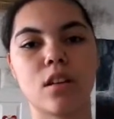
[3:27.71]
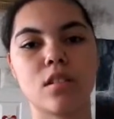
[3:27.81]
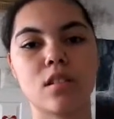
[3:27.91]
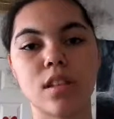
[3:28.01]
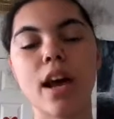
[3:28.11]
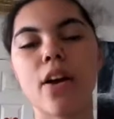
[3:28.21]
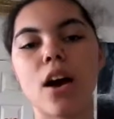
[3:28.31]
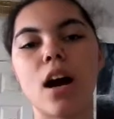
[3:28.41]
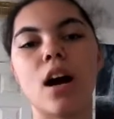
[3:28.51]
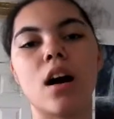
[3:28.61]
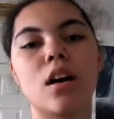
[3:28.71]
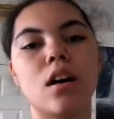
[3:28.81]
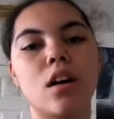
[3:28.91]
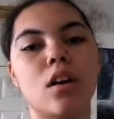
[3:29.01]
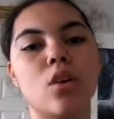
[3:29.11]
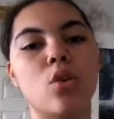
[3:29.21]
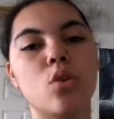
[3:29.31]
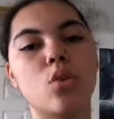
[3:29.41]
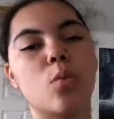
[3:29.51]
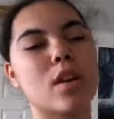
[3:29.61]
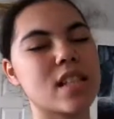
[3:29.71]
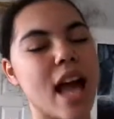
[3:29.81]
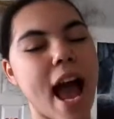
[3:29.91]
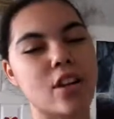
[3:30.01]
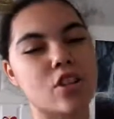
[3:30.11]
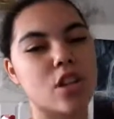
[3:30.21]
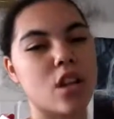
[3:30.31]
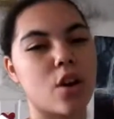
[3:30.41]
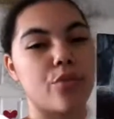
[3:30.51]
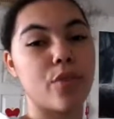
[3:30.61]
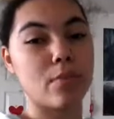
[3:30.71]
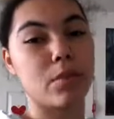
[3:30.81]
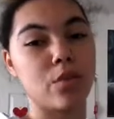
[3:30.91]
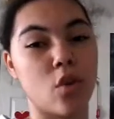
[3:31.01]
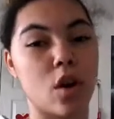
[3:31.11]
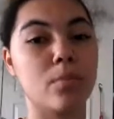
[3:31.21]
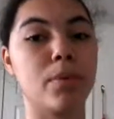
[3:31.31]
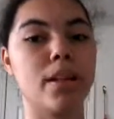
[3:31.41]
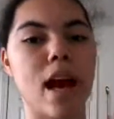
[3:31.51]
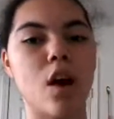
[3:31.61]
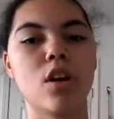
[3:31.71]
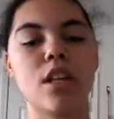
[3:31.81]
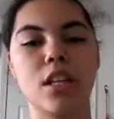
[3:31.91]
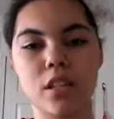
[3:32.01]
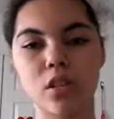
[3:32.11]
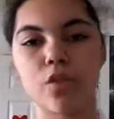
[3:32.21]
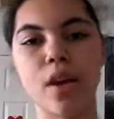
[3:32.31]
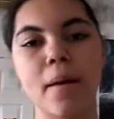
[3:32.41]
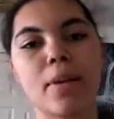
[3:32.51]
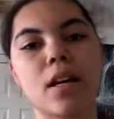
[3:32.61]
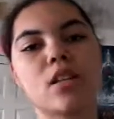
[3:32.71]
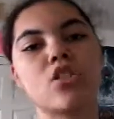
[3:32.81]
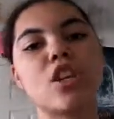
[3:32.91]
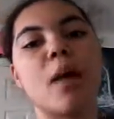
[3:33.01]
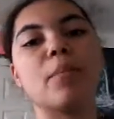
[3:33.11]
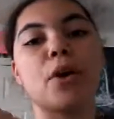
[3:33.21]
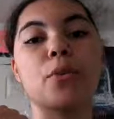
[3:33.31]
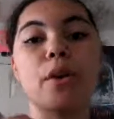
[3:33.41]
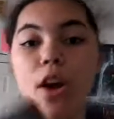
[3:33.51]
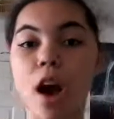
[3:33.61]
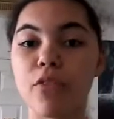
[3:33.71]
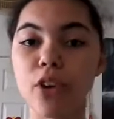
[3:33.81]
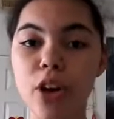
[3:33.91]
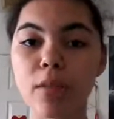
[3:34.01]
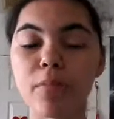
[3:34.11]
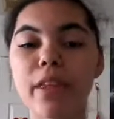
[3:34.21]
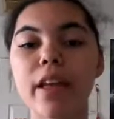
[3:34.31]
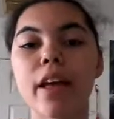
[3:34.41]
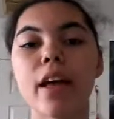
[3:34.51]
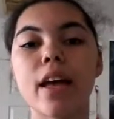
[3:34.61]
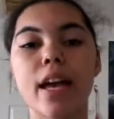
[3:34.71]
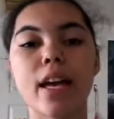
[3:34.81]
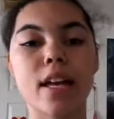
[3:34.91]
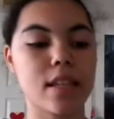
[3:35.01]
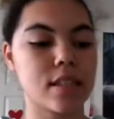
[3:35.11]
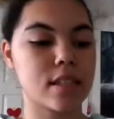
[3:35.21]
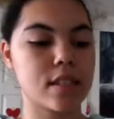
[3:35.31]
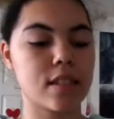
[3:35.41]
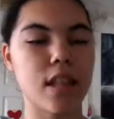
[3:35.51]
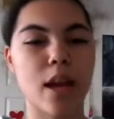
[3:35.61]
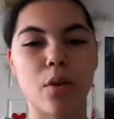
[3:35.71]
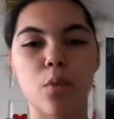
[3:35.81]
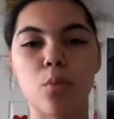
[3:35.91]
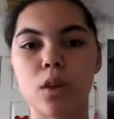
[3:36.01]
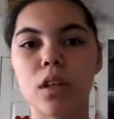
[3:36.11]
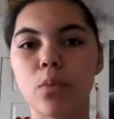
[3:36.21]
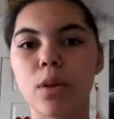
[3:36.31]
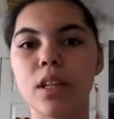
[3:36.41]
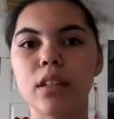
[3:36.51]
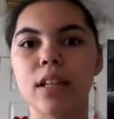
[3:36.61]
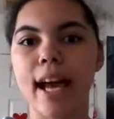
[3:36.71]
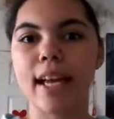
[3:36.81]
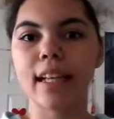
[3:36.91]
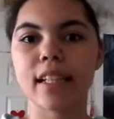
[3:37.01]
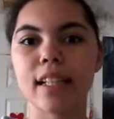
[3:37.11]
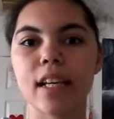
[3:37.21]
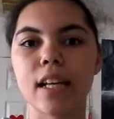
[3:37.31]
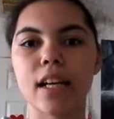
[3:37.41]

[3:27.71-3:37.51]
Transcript: Sarah, who wasn't actually her friend before but now it is her friend because she helped her recover, is like really like